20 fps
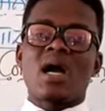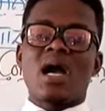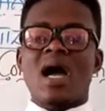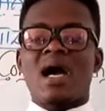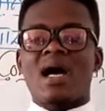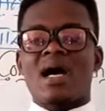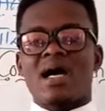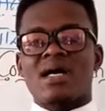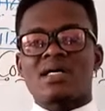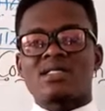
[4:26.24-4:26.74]

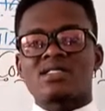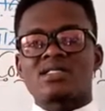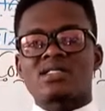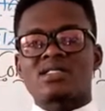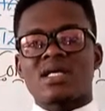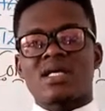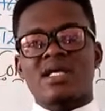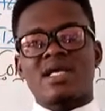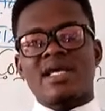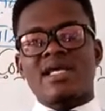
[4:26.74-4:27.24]
and
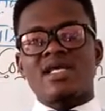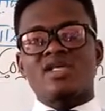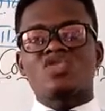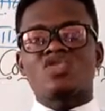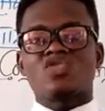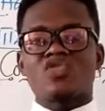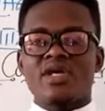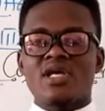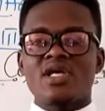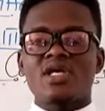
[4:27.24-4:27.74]

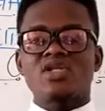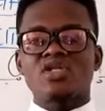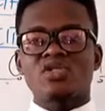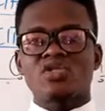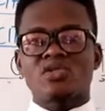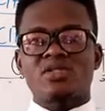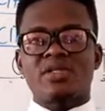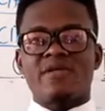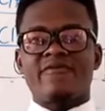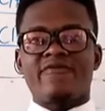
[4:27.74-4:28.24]
injury to
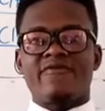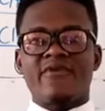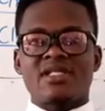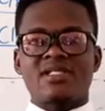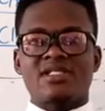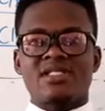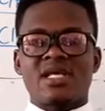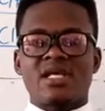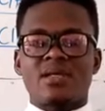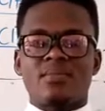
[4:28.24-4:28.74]
the
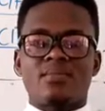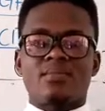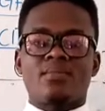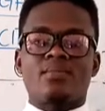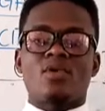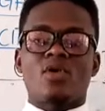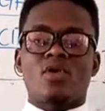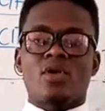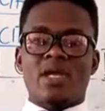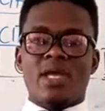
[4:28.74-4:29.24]
victim,
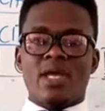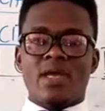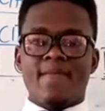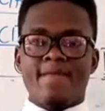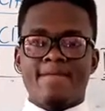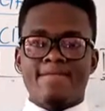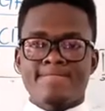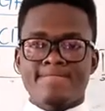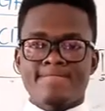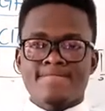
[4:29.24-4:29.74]

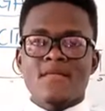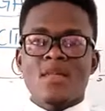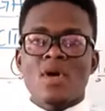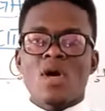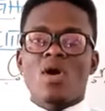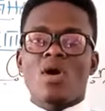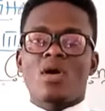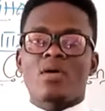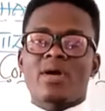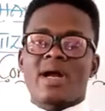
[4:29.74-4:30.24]
okay.
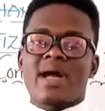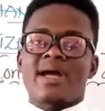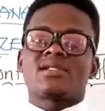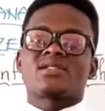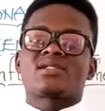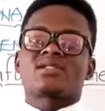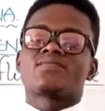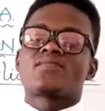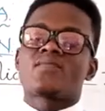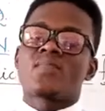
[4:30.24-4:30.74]
All right,
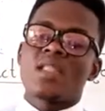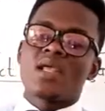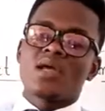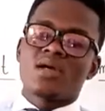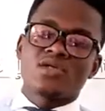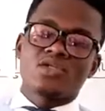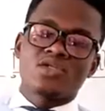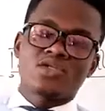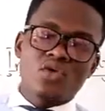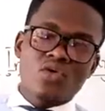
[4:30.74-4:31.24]

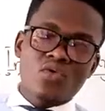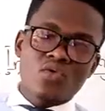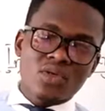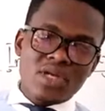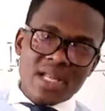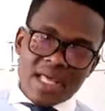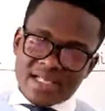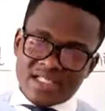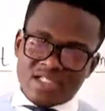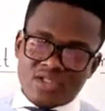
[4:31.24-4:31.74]
so
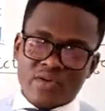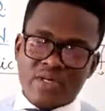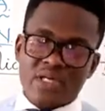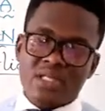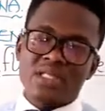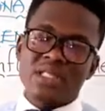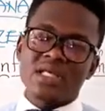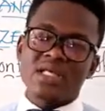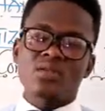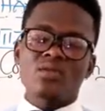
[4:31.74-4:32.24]
let's
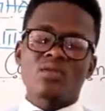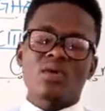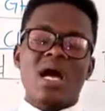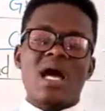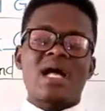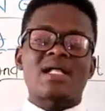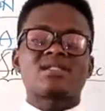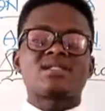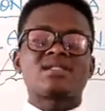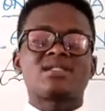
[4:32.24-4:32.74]
quickly look
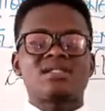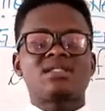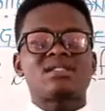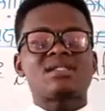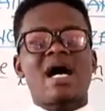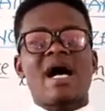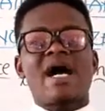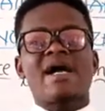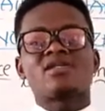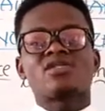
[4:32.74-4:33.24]
at the
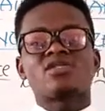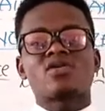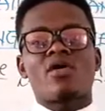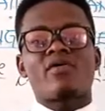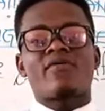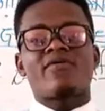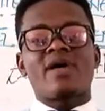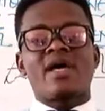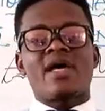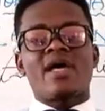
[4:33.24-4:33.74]
types
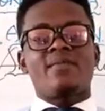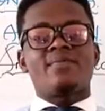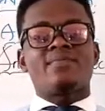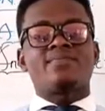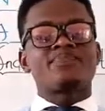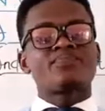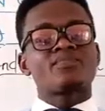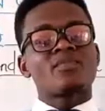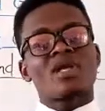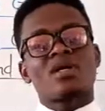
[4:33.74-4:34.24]
of
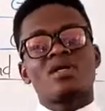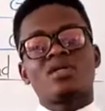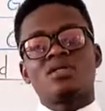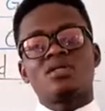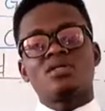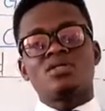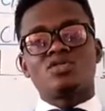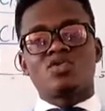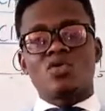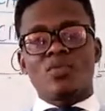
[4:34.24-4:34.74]

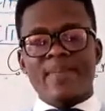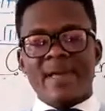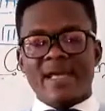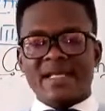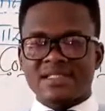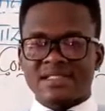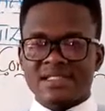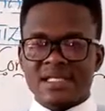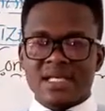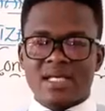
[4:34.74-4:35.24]

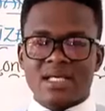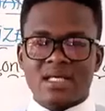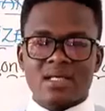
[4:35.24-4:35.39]
domestic